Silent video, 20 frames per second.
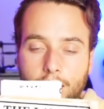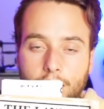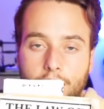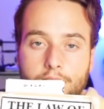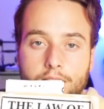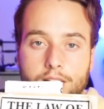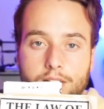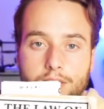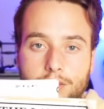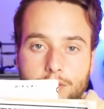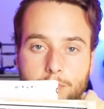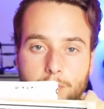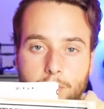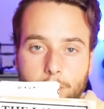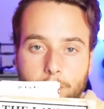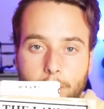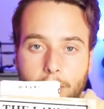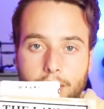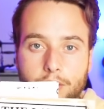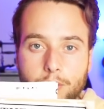and this is a
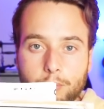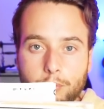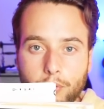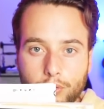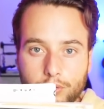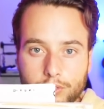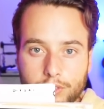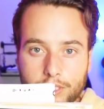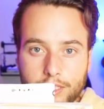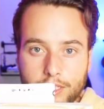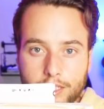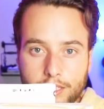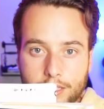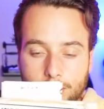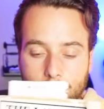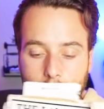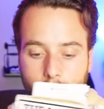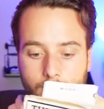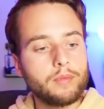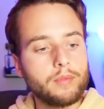book by Napoleon
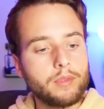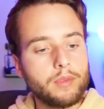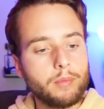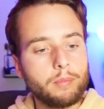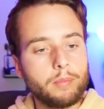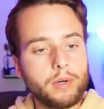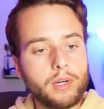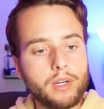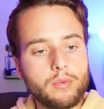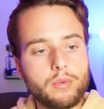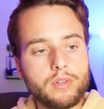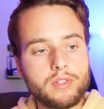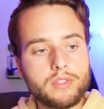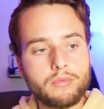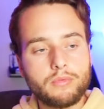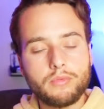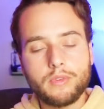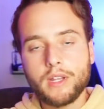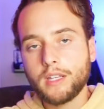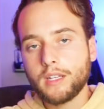Hill. The book was
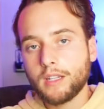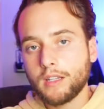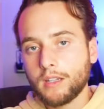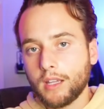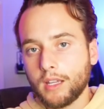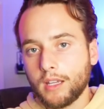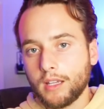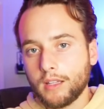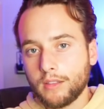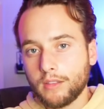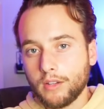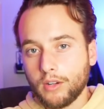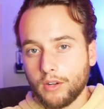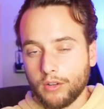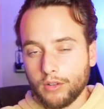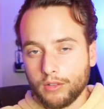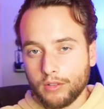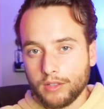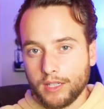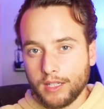written in the
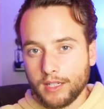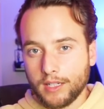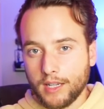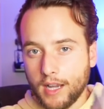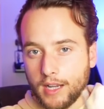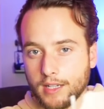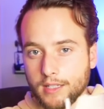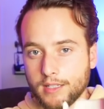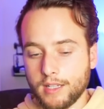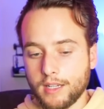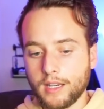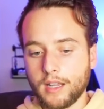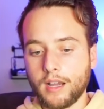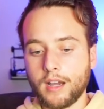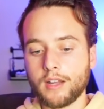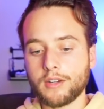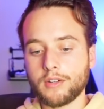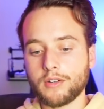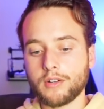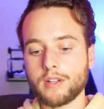early
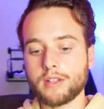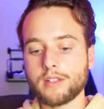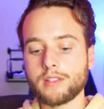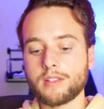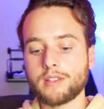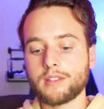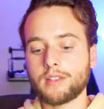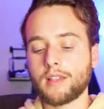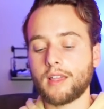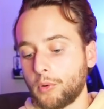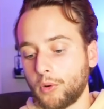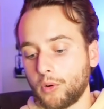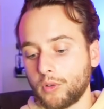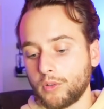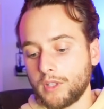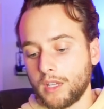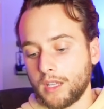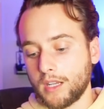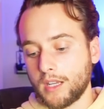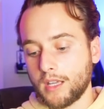1900s
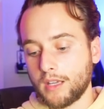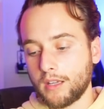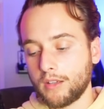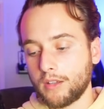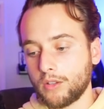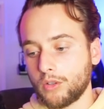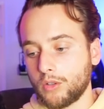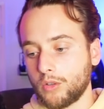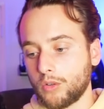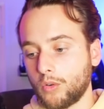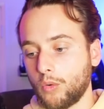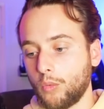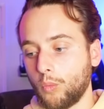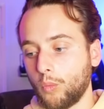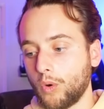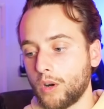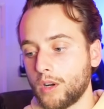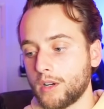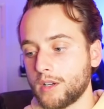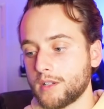Napoleon Hill
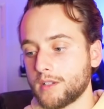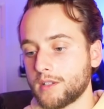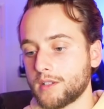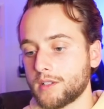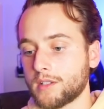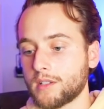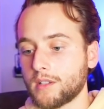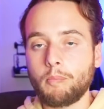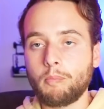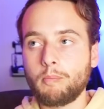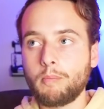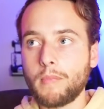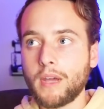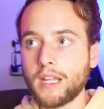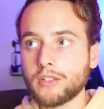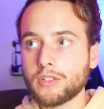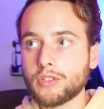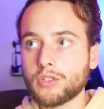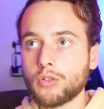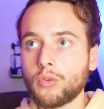was
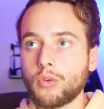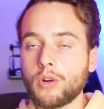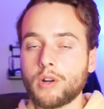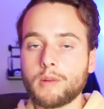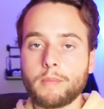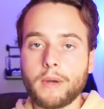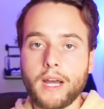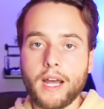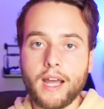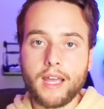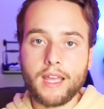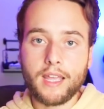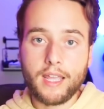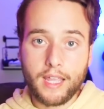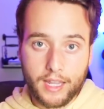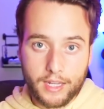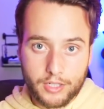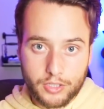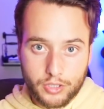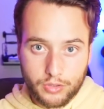mentored by
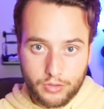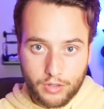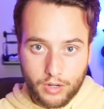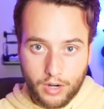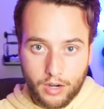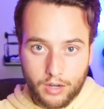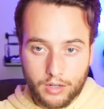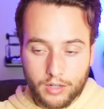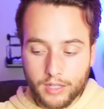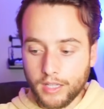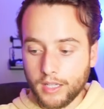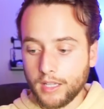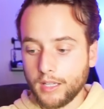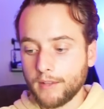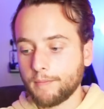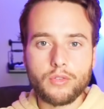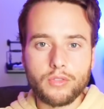Andrew Carnegie,